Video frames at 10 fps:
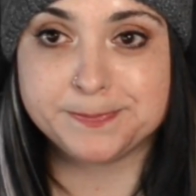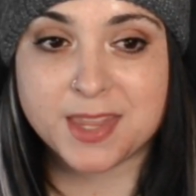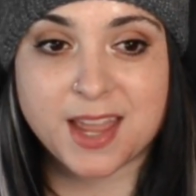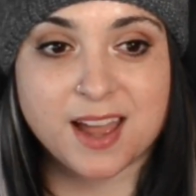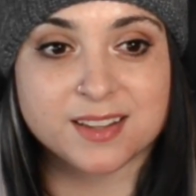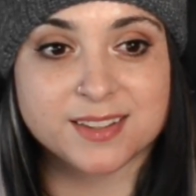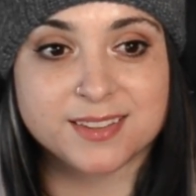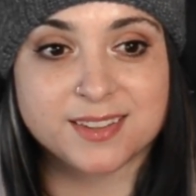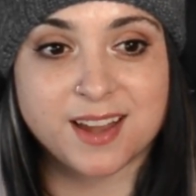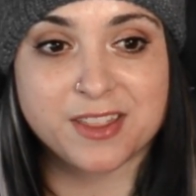yeah,
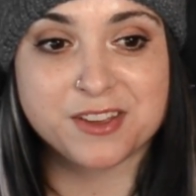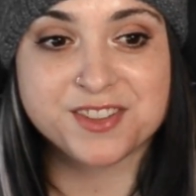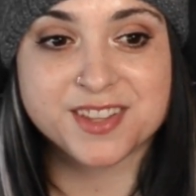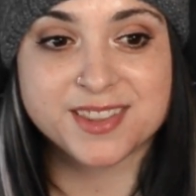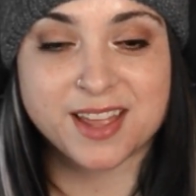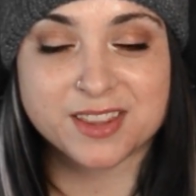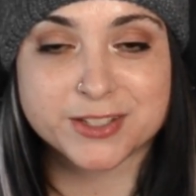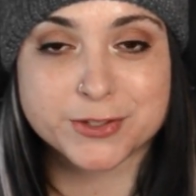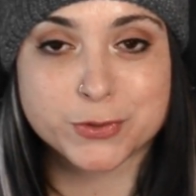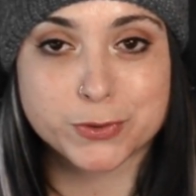other than that, the
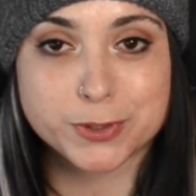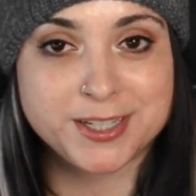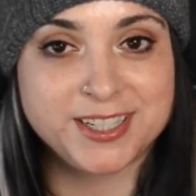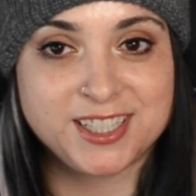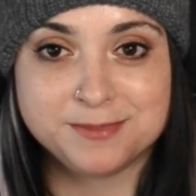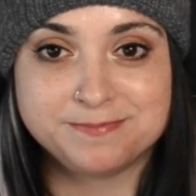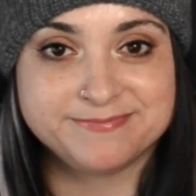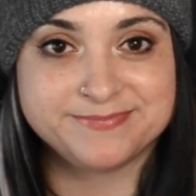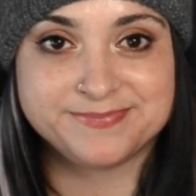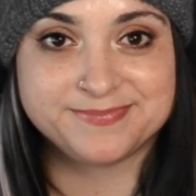story
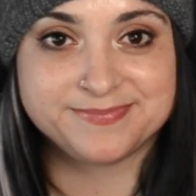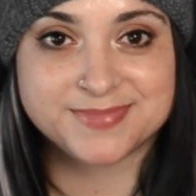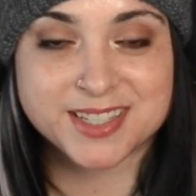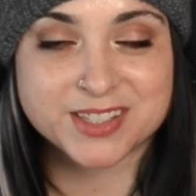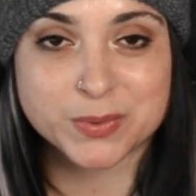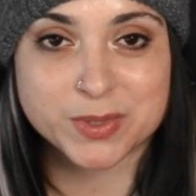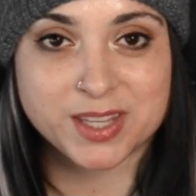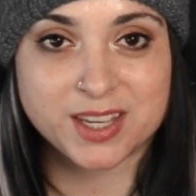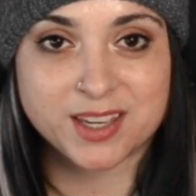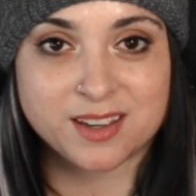isn't
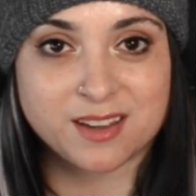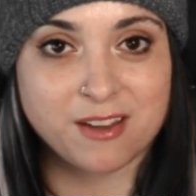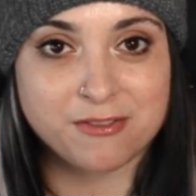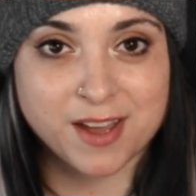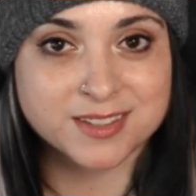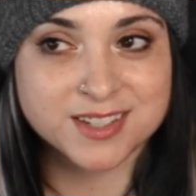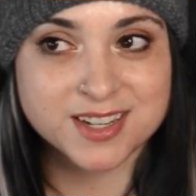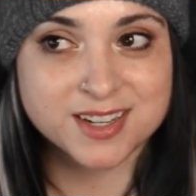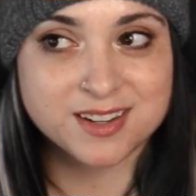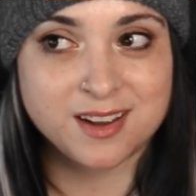really
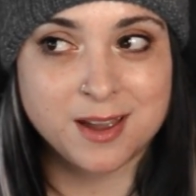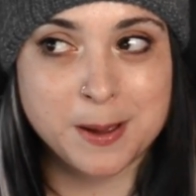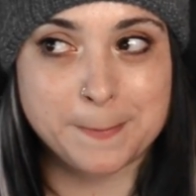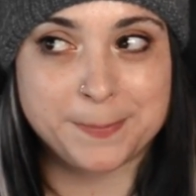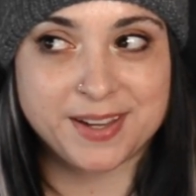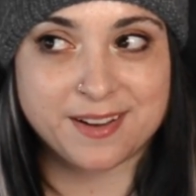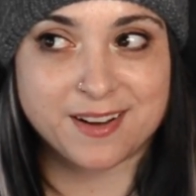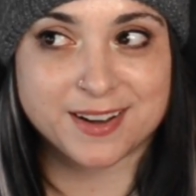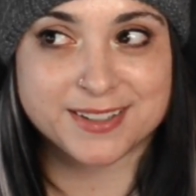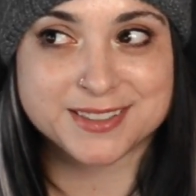affected
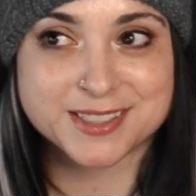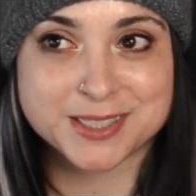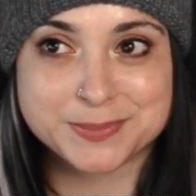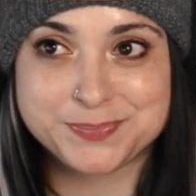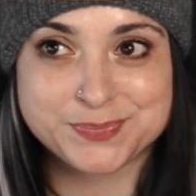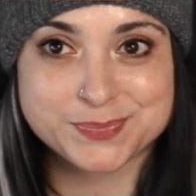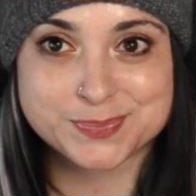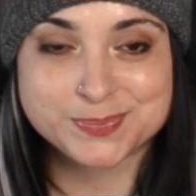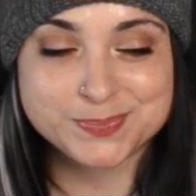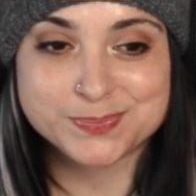beyond
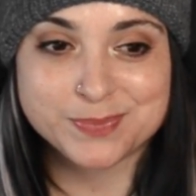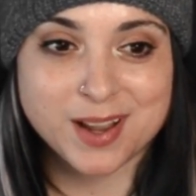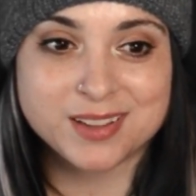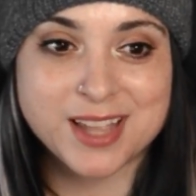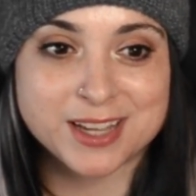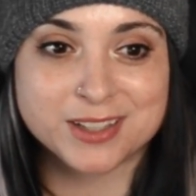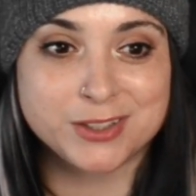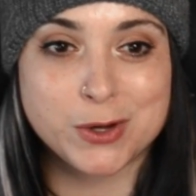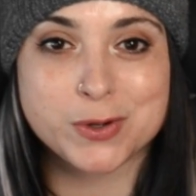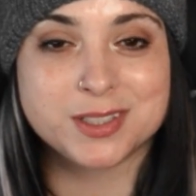like
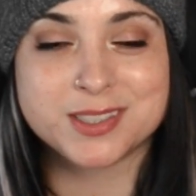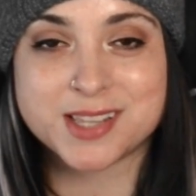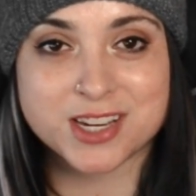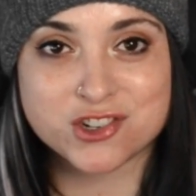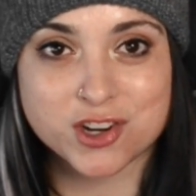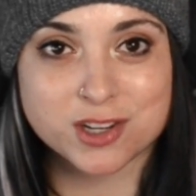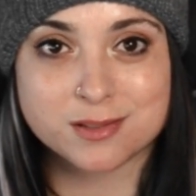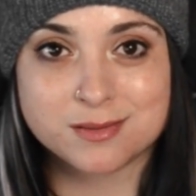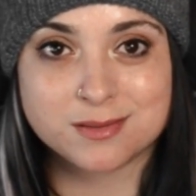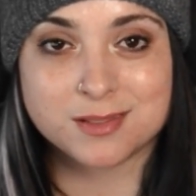
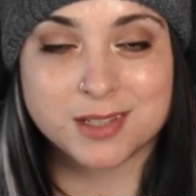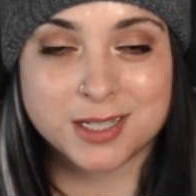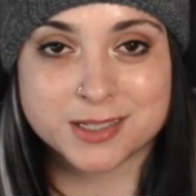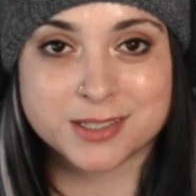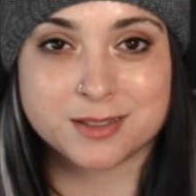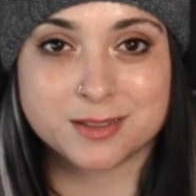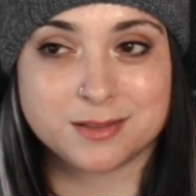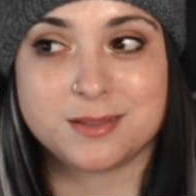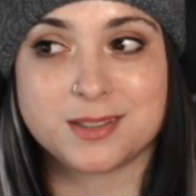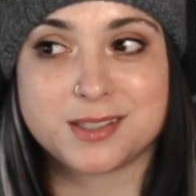localization
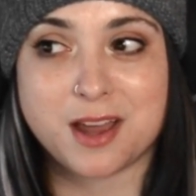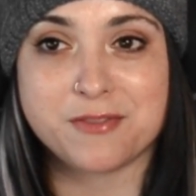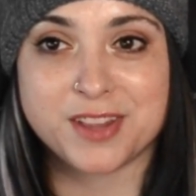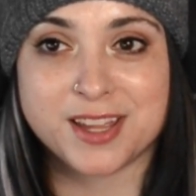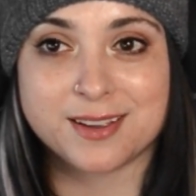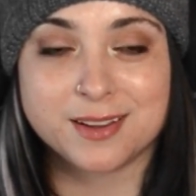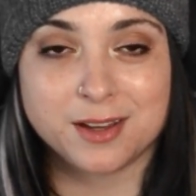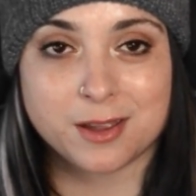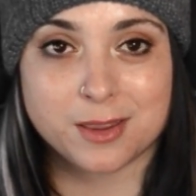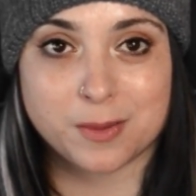stuff, like
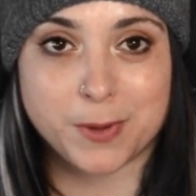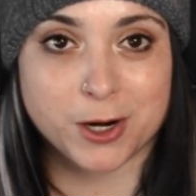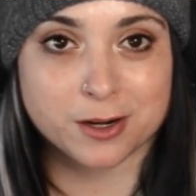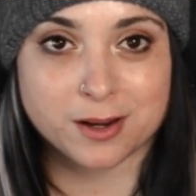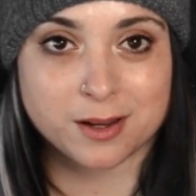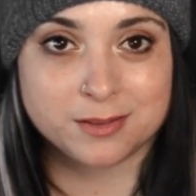the park